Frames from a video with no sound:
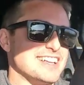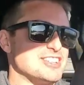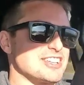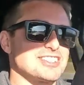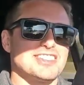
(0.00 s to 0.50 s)

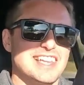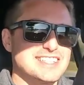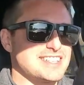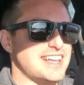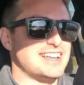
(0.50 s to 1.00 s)
just
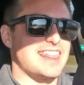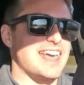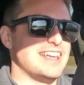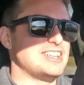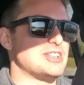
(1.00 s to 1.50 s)
listening to
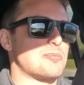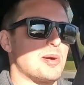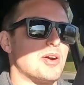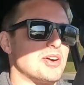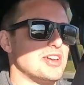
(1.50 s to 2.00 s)
that engine
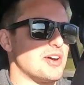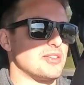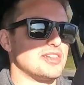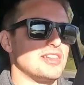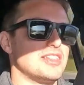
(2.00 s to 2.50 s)
purr,
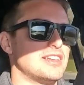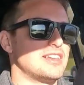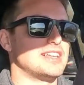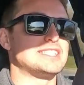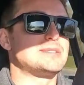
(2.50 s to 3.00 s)
and the
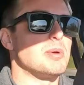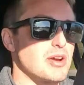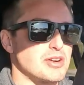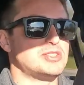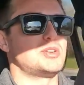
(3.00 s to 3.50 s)

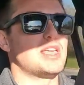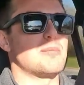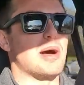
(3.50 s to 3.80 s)
experience you get